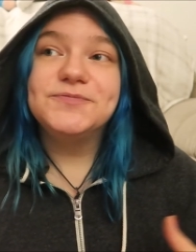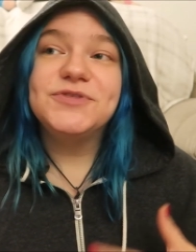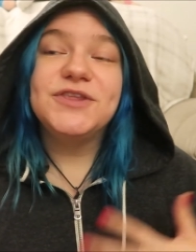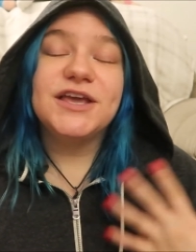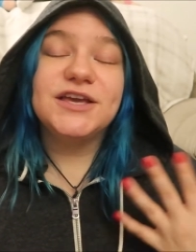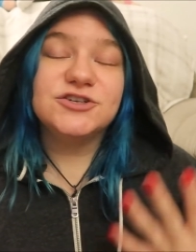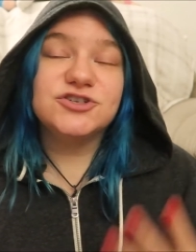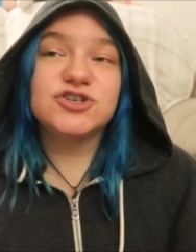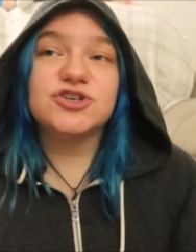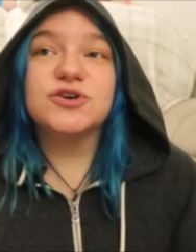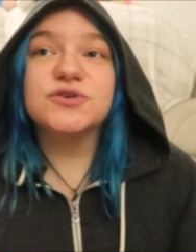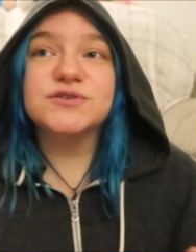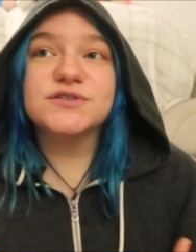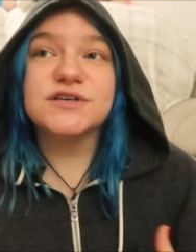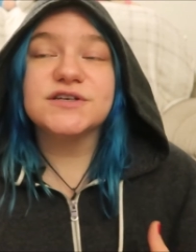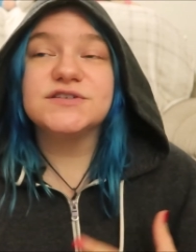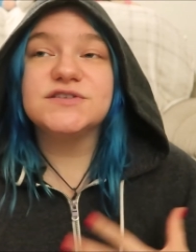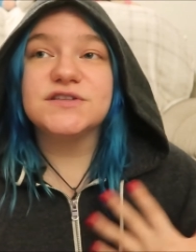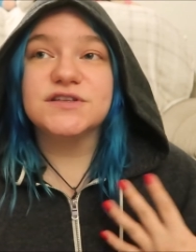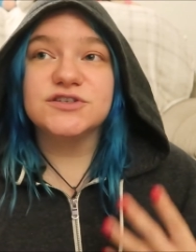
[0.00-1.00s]
It shows
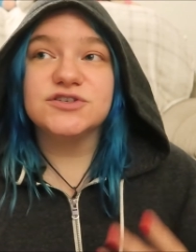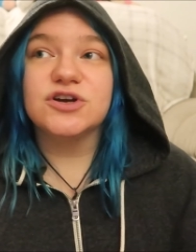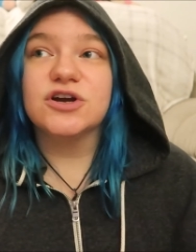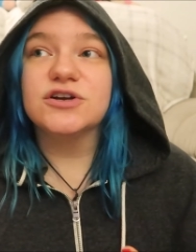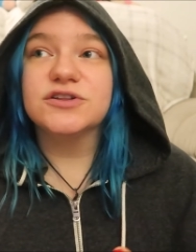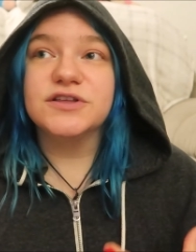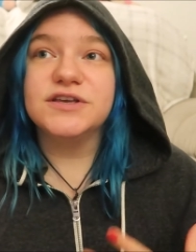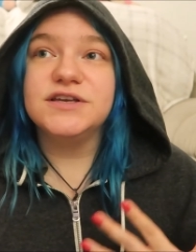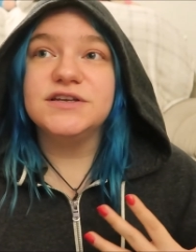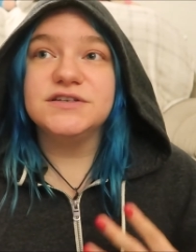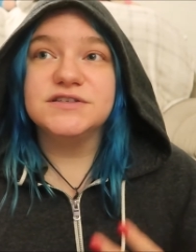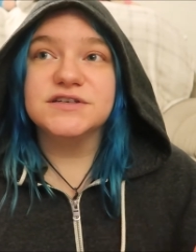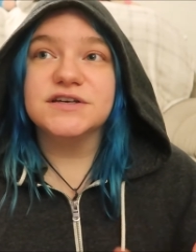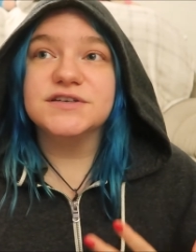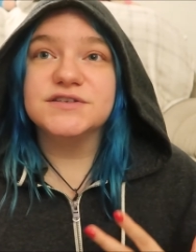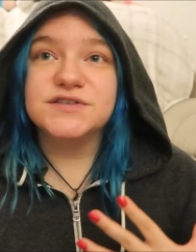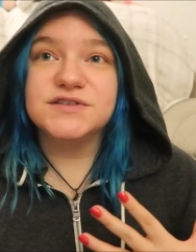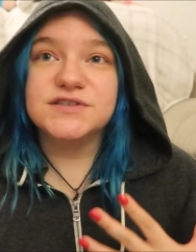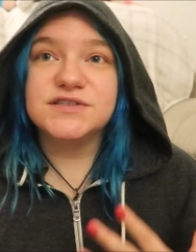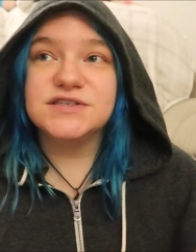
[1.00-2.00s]
us that Darlene
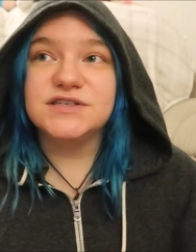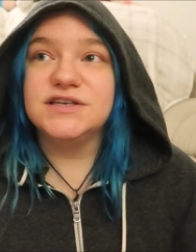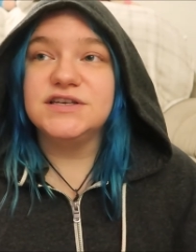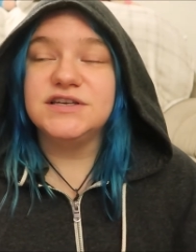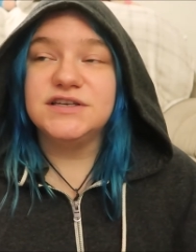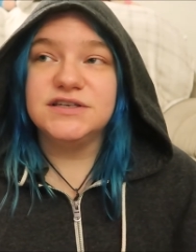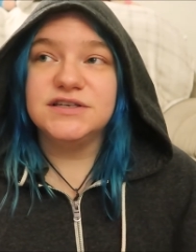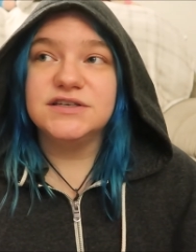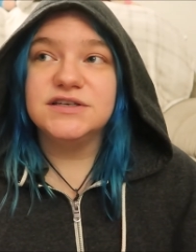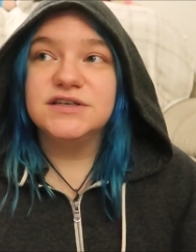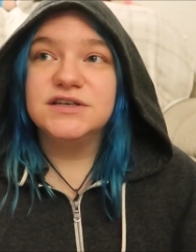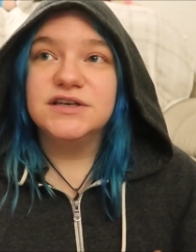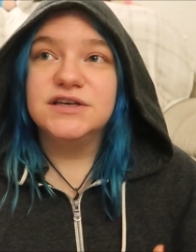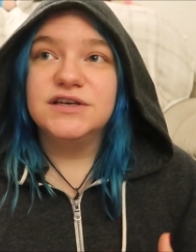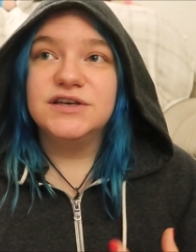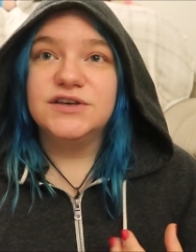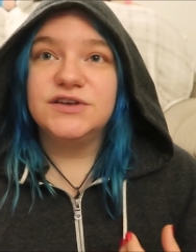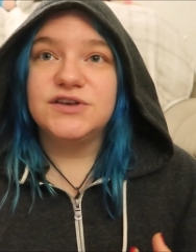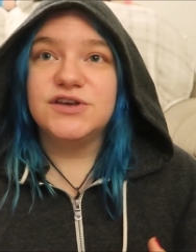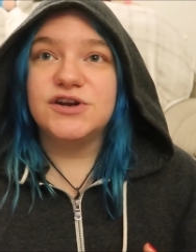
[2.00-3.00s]
does see,
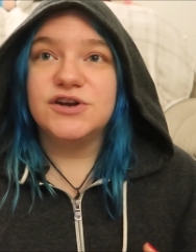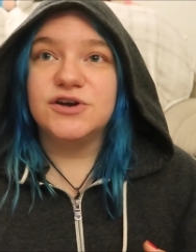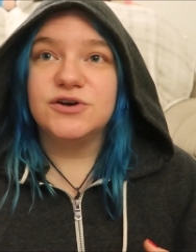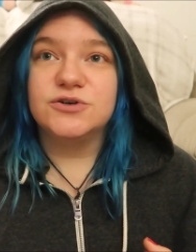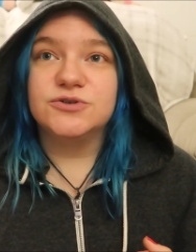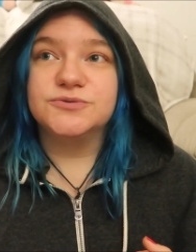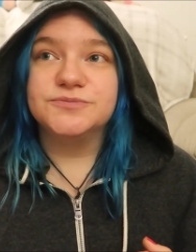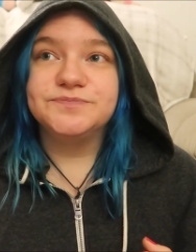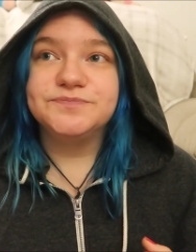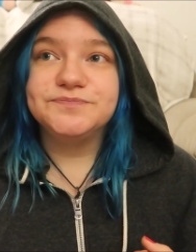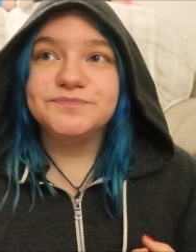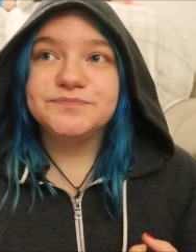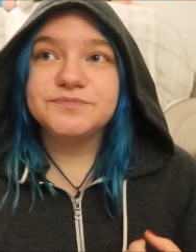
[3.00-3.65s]
you know,